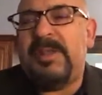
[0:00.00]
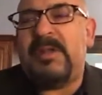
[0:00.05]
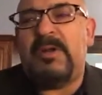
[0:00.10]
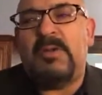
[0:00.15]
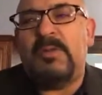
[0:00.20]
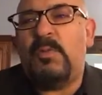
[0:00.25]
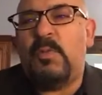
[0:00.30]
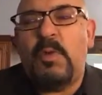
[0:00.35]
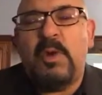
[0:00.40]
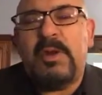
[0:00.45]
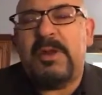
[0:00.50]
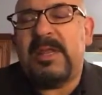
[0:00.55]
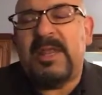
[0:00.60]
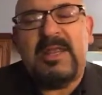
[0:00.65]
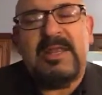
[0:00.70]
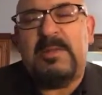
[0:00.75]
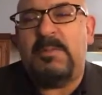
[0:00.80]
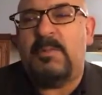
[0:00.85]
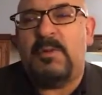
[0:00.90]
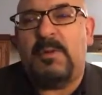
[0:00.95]
They don't work
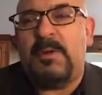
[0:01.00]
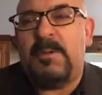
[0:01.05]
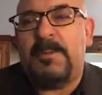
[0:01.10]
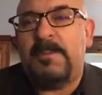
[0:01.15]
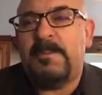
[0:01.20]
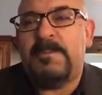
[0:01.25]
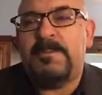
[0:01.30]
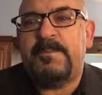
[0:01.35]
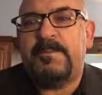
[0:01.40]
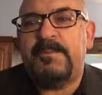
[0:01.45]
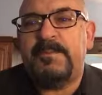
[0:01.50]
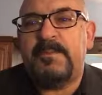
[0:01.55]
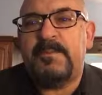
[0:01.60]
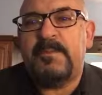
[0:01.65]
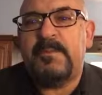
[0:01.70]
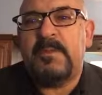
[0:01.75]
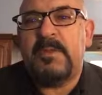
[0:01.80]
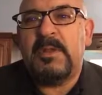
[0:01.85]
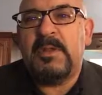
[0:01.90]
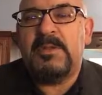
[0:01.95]
anymore.
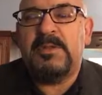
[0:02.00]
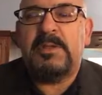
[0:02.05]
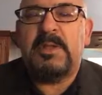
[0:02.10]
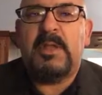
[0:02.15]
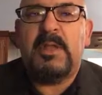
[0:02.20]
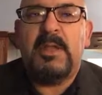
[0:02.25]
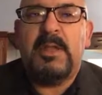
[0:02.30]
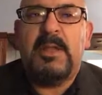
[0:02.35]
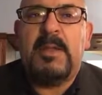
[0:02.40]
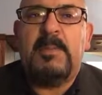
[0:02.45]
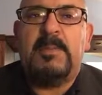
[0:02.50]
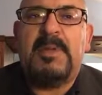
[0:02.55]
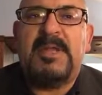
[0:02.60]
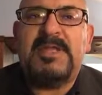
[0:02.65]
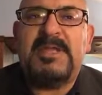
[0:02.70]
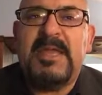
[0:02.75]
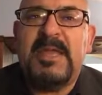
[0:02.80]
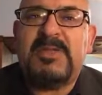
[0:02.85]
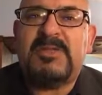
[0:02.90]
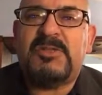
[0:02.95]

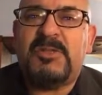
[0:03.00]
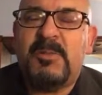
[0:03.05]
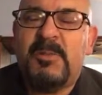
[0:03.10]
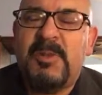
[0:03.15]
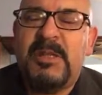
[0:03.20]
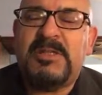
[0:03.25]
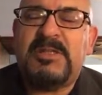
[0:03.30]
But yet so